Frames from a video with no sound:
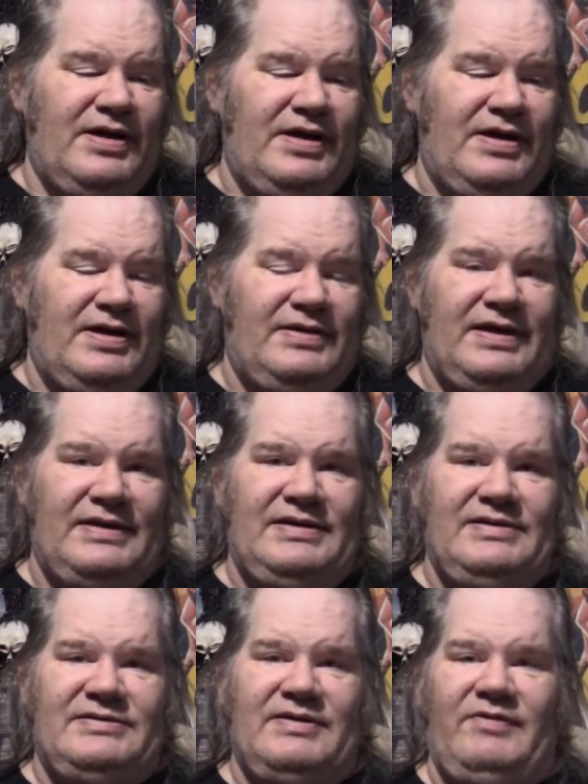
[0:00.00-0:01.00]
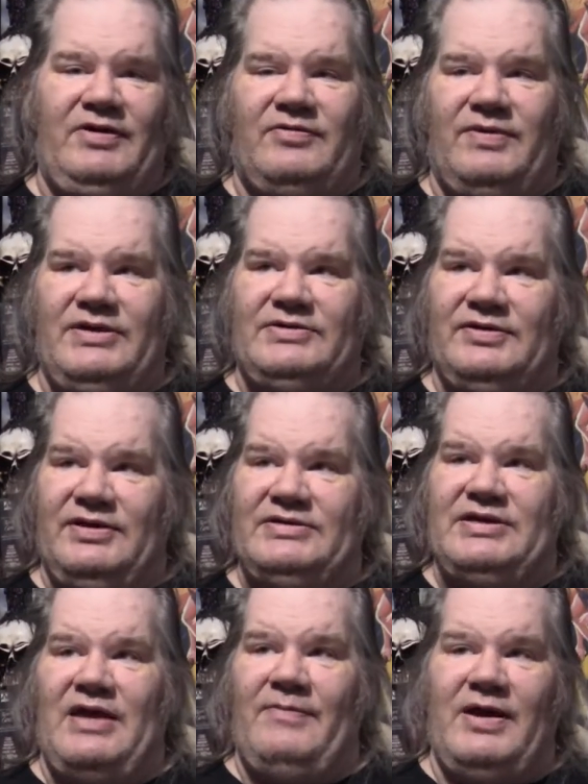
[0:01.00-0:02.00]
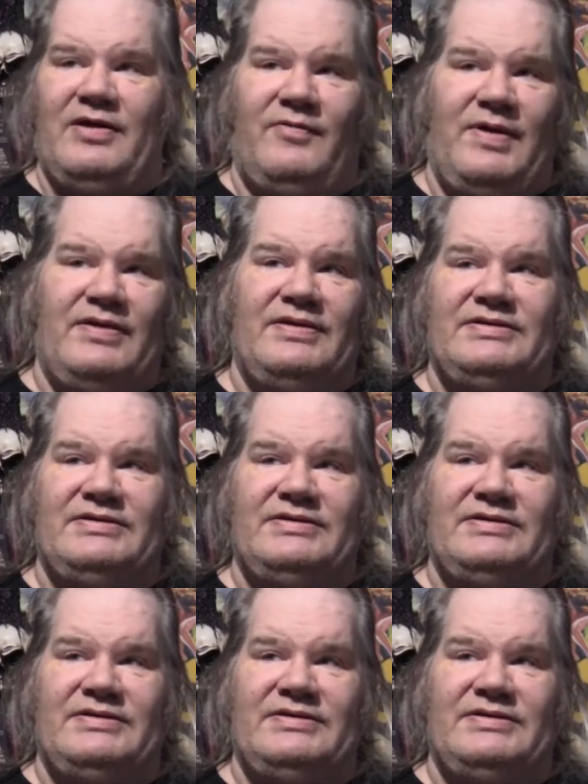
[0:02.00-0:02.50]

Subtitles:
1973, so this came out around